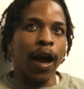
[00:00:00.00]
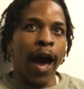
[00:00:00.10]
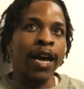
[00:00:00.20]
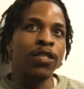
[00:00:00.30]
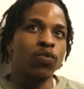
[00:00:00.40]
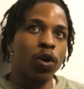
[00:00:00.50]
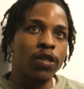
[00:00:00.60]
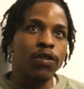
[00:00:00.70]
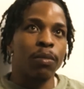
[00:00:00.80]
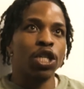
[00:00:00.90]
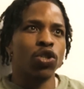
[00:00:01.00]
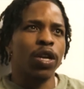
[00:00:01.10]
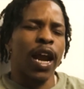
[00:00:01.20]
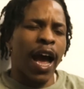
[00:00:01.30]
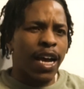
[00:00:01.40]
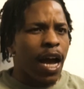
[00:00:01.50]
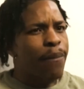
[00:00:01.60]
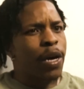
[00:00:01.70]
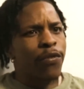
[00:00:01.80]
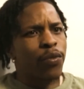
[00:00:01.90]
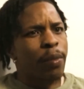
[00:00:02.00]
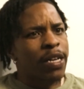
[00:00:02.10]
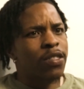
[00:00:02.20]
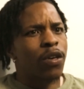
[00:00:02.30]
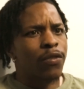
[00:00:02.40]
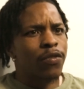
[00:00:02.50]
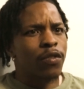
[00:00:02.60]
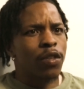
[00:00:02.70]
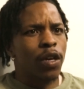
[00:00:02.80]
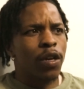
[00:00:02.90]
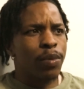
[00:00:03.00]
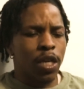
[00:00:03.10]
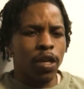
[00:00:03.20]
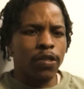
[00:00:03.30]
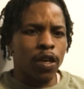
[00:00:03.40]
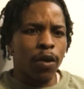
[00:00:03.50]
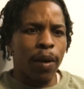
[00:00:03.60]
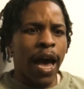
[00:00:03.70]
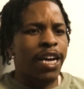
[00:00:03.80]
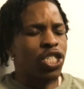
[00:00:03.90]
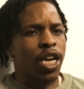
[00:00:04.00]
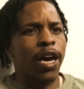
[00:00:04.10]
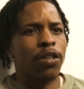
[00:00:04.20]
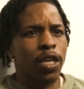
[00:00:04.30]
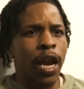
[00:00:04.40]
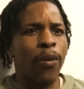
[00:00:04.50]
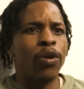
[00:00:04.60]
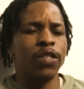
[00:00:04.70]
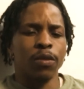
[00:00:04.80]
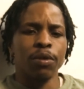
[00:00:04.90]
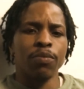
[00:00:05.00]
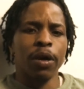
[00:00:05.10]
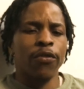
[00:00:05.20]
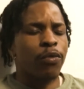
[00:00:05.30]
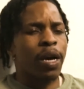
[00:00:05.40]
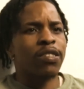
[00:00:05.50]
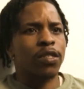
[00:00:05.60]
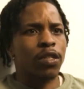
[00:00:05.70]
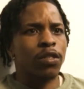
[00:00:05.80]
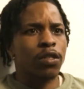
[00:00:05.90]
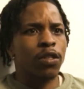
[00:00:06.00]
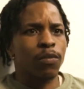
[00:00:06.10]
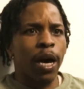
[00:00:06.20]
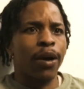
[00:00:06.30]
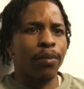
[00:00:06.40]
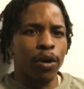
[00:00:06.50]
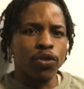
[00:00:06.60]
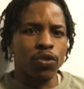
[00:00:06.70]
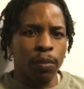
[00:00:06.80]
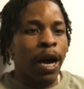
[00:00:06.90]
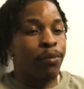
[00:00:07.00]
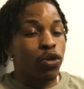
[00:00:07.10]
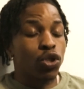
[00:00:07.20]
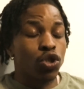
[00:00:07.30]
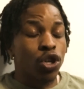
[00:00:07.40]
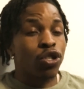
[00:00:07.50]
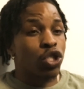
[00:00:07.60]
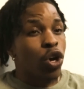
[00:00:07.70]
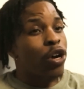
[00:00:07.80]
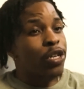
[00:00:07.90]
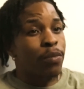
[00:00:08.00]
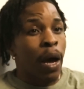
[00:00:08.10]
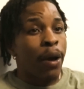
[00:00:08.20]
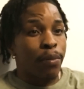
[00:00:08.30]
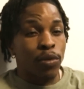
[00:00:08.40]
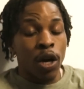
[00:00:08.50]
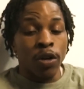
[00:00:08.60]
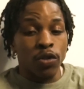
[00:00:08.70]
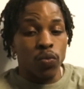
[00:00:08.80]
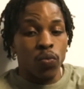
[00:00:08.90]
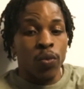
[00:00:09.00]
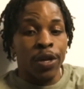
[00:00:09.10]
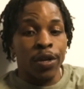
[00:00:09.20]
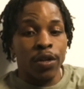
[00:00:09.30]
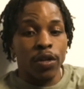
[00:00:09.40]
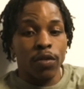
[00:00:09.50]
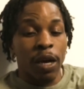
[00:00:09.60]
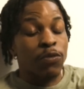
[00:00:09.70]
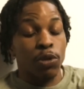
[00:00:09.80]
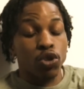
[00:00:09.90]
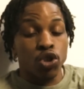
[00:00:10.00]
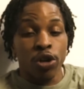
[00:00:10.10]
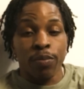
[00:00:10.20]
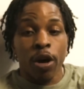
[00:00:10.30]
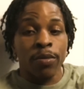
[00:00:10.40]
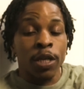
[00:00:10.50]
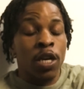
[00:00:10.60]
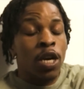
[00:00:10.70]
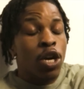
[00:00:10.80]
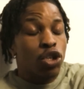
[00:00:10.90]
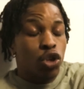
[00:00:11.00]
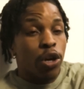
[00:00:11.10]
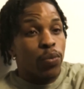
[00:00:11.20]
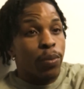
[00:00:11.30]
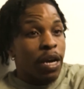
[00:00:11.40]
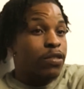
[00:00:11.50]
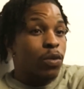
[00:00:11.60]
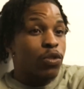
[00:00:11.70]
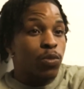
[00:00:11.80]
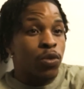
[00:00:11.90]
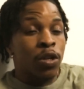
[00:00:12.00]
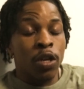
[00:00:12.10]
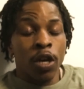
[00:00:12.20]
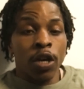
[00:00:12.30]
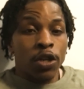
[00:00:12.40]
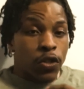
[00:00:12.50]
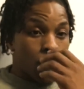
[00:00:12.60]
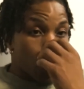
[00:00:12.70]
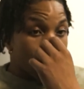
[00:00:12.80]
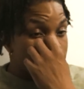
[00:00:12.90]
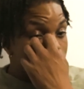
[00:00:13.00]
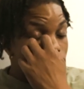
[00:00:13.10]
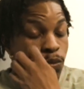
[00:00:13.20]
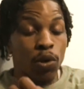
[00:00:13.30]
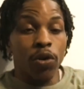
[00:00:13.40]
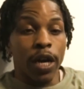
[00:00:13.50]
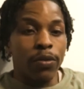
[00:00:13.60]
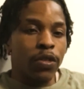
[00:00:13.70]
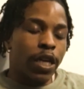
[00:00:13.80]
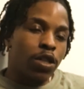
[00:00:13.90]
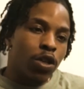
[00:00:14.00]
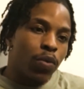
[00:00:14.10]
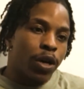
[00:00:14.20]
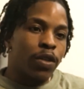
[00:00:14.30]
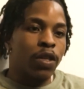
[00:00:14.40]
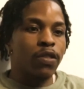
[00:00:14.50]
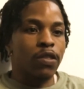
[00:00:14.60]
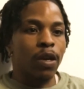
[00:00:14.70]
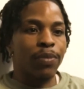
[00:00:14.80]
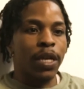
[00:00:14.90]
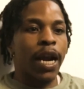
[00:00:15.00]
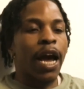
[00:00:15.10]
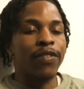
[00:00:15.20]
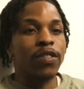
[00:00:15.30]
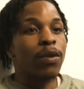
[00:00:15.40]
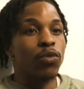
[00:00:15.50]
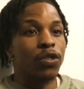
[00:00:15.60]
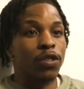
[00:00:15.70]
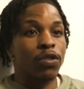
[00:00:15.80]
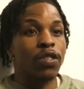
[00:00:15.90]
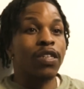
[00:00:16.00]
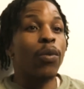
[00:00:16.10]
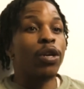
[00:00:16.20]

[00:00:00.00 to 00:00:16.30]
I just wanted to make sure that I got better for myself because I had a child and I wanted to be better for my son. Because my emotional journey started when my spiritual journey started when my son was born. So once he was born, I was like, you know what, this is something that I have to take more serious because I